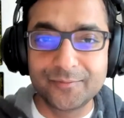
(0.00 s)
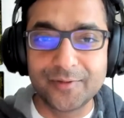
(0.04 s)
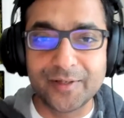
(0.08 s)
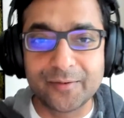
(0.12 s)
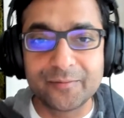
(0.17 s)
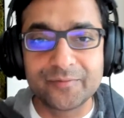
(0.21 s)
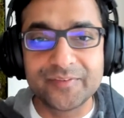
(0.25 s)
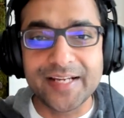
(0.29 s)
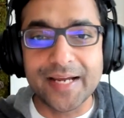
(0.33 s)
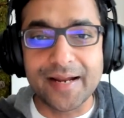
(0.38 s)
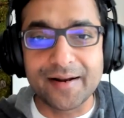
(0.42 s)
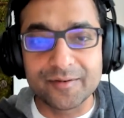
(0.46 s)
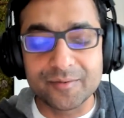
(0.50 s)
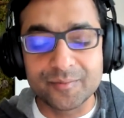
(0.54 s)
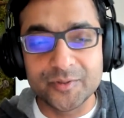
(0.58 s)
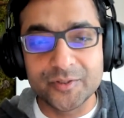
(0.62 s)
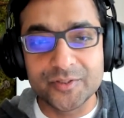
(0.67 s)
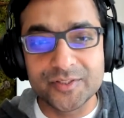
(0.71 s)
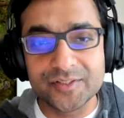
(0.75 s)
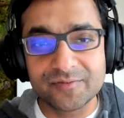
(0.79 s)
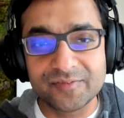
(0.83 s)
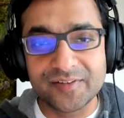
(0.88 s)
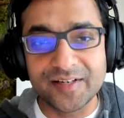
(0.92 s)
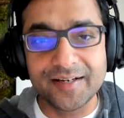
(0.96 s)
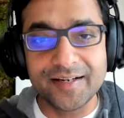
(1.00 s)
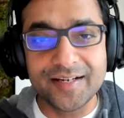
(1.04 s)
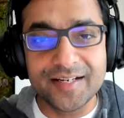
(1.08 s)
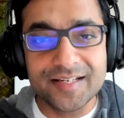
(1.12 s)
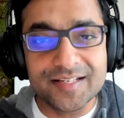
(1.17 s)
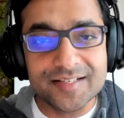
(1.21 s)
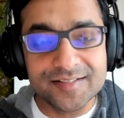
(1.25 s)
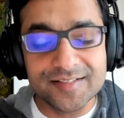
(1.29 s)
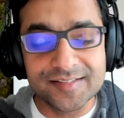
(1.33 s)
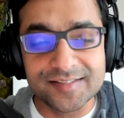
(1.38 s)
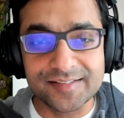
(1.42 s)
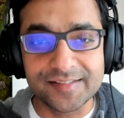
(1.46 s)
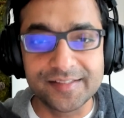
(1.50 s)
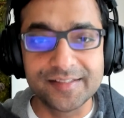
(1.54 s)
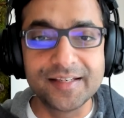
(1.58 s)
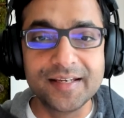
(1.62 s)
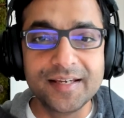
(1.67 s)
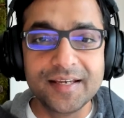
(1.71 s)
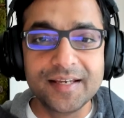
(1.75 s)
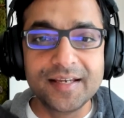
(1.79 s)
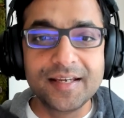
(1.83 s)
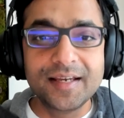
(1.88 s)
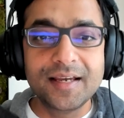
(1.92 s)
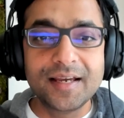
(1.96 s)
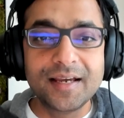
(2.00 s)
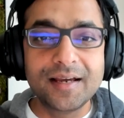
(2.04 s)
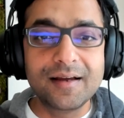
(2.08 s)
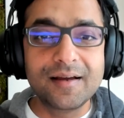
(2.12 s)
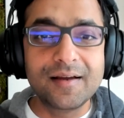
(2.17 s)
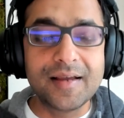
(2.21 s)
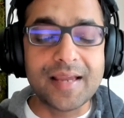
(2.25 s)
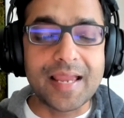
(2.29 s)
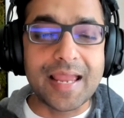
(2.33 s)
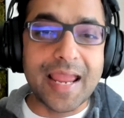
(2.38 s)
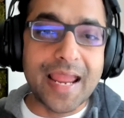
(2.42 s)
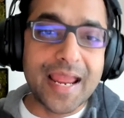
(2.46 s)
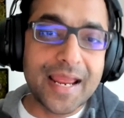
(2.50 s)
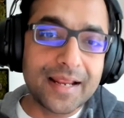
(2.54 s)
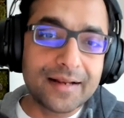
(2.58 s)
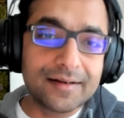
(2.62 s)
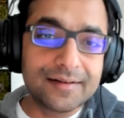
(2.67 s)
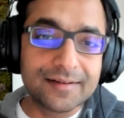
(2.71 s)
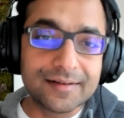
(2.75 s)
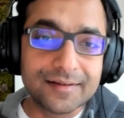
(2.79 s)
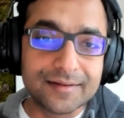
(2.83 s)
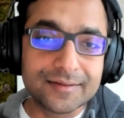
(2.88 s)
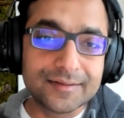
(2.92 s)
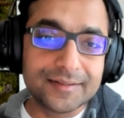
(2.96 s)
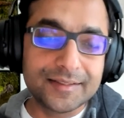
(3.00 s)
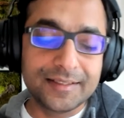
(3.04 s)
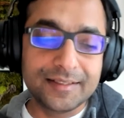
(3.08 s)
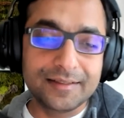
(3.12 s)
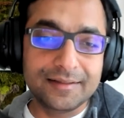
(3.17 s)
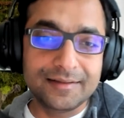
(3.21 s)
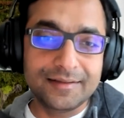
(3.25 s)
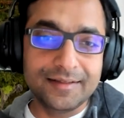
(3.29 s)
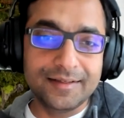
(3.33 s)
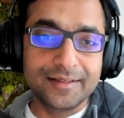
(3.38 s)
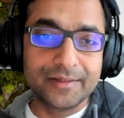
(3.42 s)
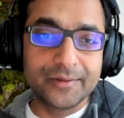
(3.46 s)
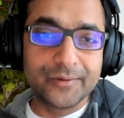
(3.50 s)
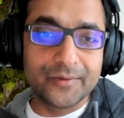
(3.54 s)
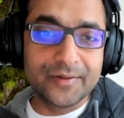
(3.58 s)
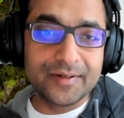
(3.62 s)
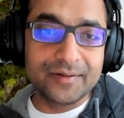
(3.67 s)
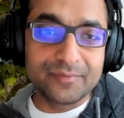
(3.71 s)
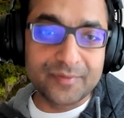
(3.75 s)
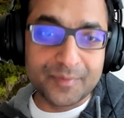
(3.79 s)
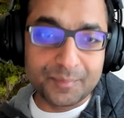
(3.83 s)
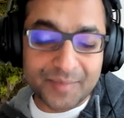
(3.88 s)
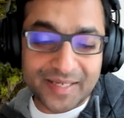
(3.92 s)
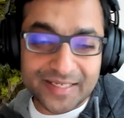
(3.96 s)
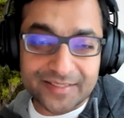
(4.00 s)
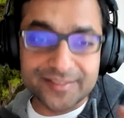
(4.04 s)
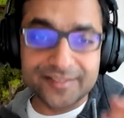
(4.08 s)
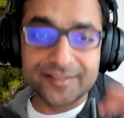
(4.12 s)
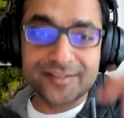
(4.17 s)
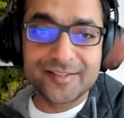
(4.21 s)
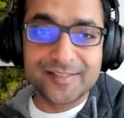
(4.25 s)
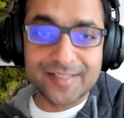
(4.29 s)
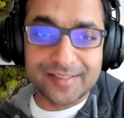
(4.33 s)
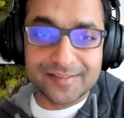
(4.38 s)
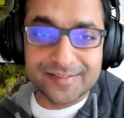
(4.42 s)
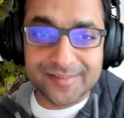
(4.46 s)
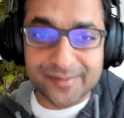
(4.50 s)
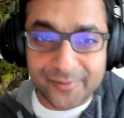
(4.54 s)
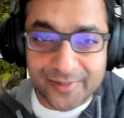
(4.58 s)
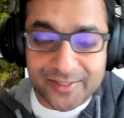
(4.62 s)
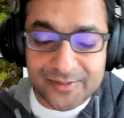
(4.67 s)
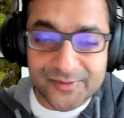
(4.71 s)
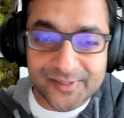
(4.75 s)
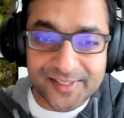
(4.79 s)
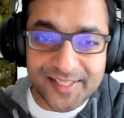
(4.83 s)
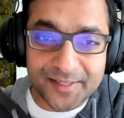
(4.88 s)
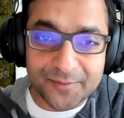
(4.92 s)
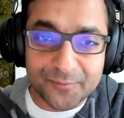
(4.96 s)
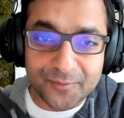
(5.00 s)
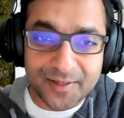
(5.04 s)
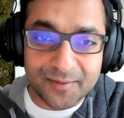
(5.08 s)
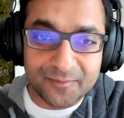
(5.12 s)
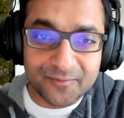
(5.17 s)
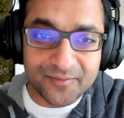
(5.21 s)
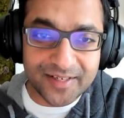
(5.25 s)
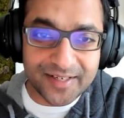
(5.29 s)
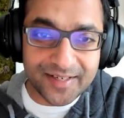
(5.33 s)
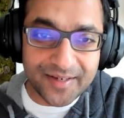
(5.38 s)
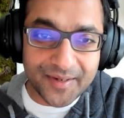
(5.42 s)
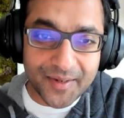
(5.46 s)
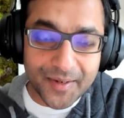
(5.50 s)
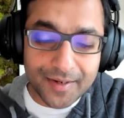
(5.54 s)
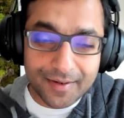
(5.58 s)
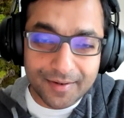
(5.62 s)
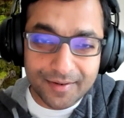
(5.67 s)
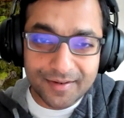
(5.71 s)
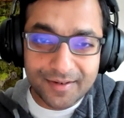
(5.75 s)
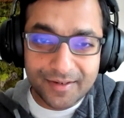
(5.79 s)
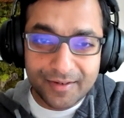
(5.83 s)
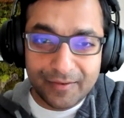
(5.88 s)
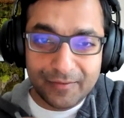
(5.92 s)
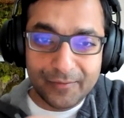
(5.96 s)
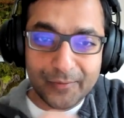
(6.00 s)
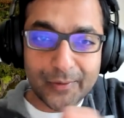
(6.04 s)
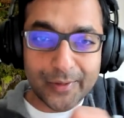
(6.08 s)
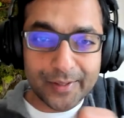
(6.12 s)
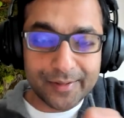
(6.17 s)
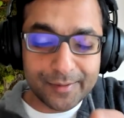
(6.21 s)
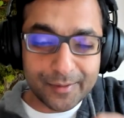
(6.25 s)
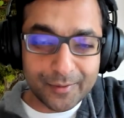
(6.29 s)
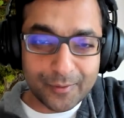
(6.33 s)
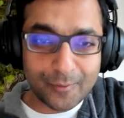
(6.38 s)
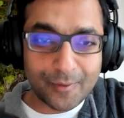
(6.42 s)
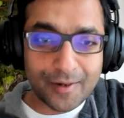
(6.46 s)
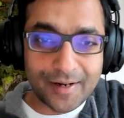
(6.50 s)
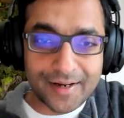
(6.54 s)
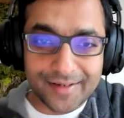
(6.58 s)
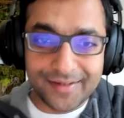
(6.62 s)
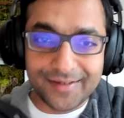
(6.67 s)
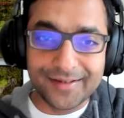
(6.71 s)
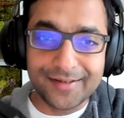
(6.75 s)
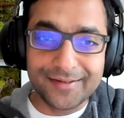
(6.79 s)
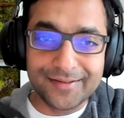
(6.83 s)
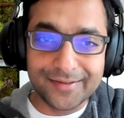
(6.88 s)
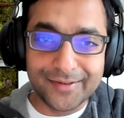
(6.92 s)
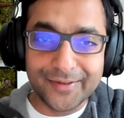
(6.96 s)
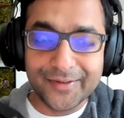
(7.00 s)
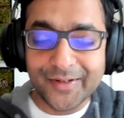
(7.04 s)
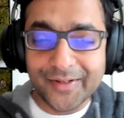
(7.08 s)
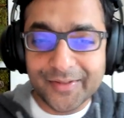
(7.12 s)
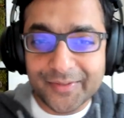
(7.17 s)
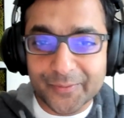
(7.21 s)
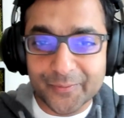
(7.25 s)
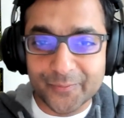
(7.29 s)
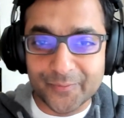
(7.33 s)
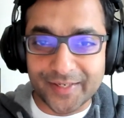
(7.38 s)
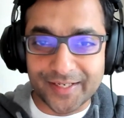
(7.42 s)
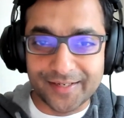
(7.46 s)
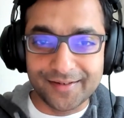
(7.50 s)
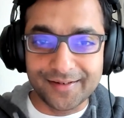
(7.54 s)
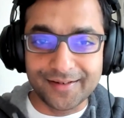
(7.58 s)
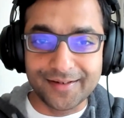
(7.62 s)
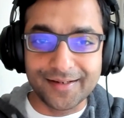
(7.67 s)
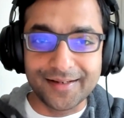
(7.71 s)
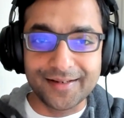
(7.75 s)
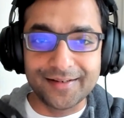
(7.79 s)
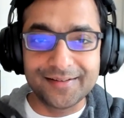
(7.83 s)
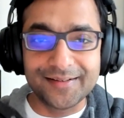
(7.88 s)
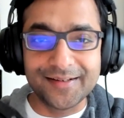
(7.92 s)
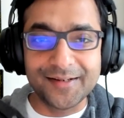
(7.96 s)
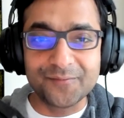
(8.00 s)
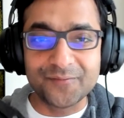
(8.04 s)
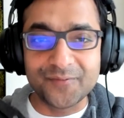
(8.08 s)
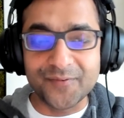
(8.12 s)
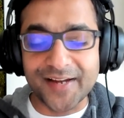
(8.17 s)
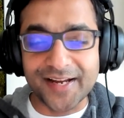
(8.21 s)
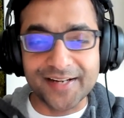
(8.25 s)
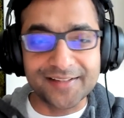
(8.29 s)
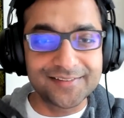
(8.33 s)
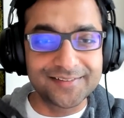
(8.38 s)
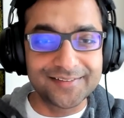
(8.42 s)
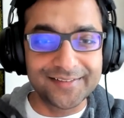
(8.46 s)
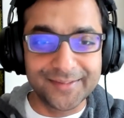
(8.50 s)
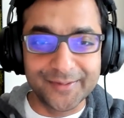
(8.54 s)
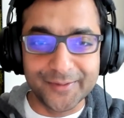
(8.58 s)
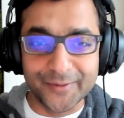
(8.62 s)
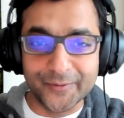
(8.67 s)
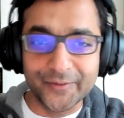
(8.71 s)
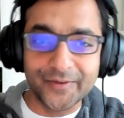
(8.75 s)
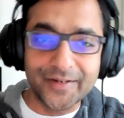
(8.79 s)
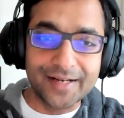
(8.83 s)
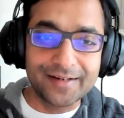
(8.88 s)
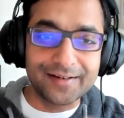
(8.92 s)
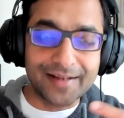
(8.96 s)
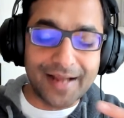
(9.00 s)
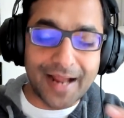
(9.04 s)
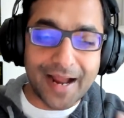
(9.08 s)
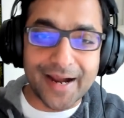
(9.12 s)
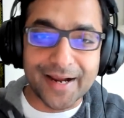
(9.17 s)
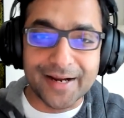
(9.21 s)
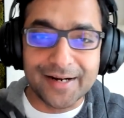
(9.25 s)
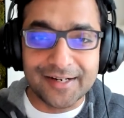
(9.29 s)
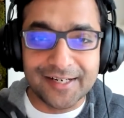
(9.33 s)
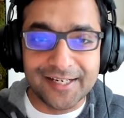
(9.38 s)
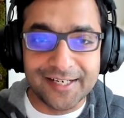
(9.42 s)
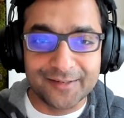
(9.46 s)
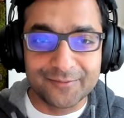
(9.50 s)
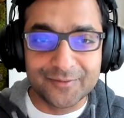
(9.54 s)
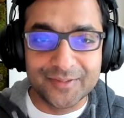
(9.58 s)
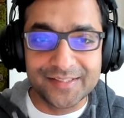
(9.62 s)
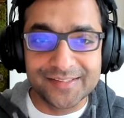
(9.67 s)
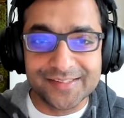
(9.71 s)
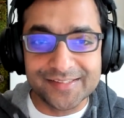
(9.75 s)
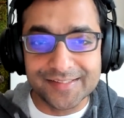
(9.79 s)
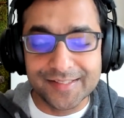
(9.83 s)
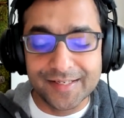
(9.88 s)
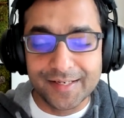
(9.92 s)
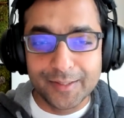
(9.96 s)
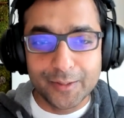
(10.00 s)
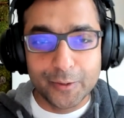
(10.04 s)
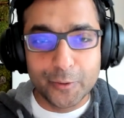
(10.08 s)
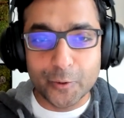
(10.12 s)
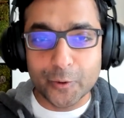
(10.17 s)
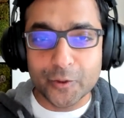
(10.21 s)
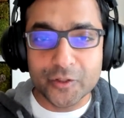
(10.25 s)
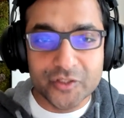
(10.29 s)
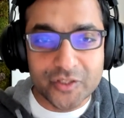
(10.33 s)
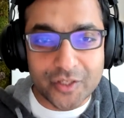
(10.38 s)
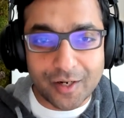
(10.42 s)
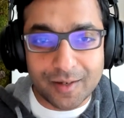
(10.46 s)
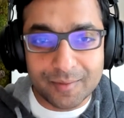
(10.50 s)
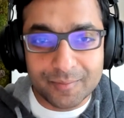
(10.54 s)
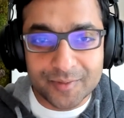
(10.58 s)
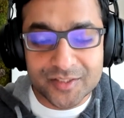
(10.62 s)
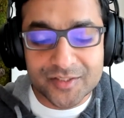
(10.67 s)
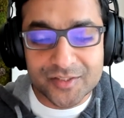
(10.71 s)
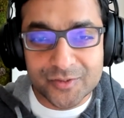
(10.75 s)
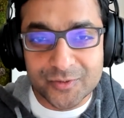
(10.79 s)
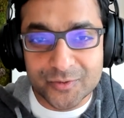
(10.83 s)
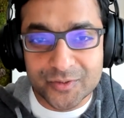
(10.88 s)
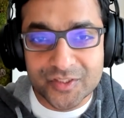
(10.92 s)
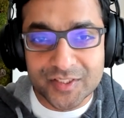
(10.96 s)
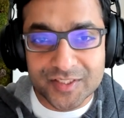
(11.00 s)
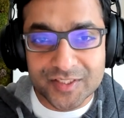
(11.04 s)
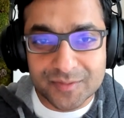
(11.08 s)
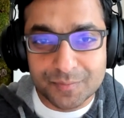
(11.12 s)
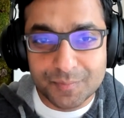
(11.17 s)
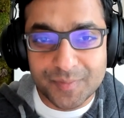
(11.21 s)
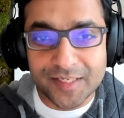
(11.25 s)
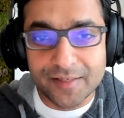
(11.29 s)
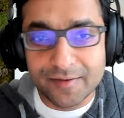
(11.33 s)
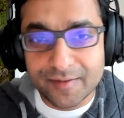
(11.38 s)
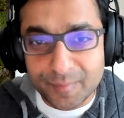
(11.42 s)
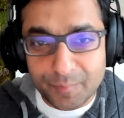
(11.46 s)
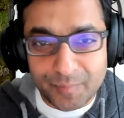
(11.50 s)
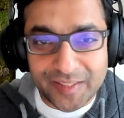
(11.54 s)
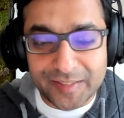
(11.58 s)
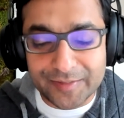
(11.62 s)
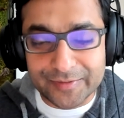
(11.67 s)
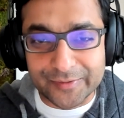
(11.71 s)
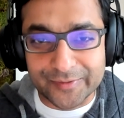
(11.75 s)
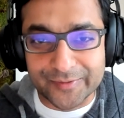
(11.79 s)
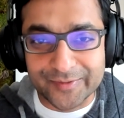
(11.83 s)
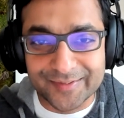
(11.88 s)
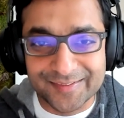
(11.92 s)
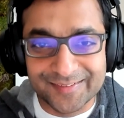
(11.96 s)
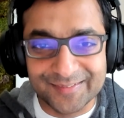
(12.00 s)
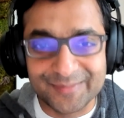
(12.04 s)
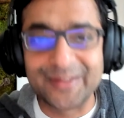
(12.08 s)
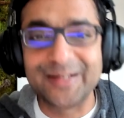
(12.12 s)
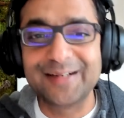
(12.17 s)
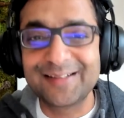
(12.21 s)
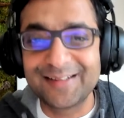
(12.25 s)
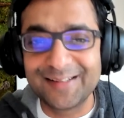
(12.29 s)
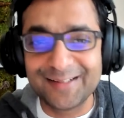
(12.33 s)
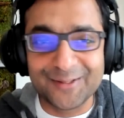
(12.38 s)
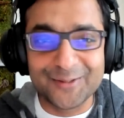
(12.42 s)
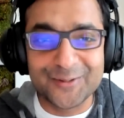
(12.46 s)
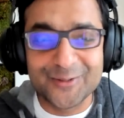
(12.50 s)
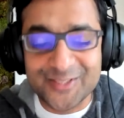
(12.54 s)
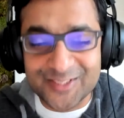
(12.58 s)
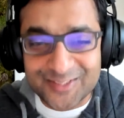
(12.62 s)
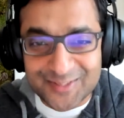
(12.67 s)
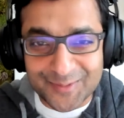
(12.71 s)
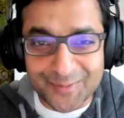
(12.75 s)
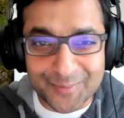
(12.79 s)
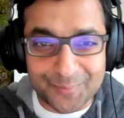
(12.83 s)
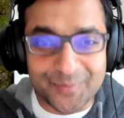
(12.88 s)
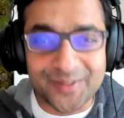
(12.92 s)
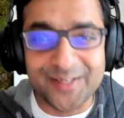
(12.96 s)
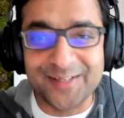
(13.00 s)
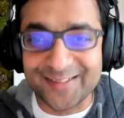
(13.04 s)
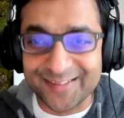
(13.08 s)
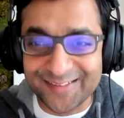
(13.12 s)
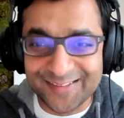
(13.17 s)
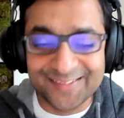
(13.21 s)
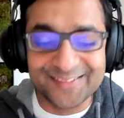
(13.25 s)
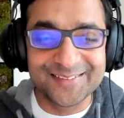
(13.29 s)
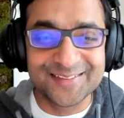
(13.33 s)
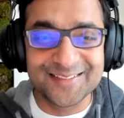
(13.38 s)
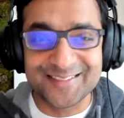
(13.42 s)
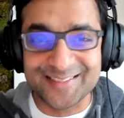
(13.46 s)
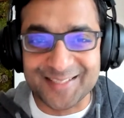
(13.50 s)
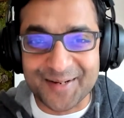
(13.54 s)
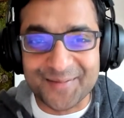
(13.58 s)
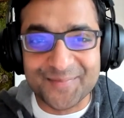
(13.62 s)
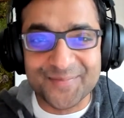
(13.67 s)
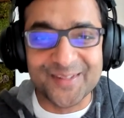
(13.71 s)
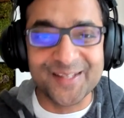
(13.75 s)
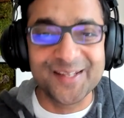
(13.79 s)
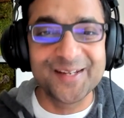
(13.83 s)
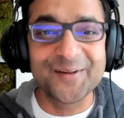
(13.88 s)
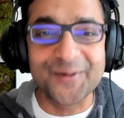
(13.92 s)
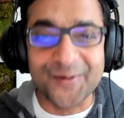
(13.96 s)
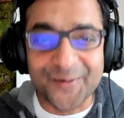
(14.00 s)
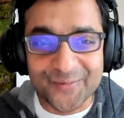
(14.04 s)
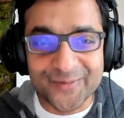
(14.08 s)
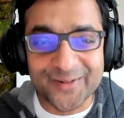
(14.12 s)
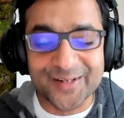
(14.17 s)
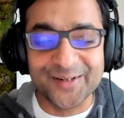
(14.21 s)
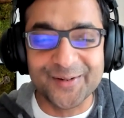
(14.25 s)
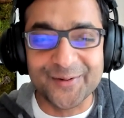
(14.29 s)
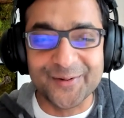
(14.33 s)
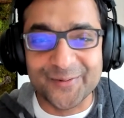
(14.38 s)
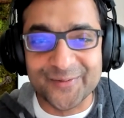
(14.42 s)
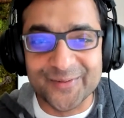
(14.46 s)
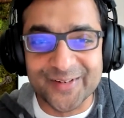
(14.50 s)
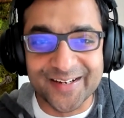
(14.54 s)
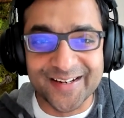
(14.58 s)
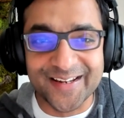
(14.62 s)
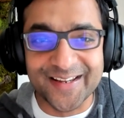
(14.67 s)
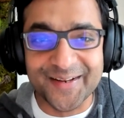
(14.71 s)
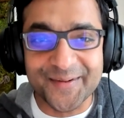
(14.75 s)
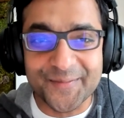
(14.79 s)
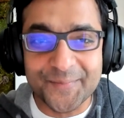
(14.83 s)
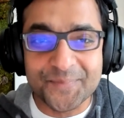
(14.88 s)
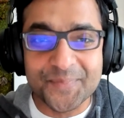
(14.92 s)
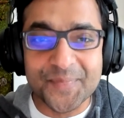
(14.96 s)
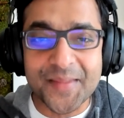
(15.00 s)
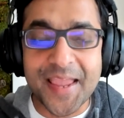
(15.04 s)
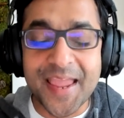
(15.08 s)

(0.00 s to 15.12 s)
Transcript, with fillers: one of the attributes of high agency. Uh, and, you know, if a message doesn't resonate one way, you got to try it another way. And in fact, you know, at higher levels, your job is to just be a repeater, right? Like you're just repeating the same thing over and over again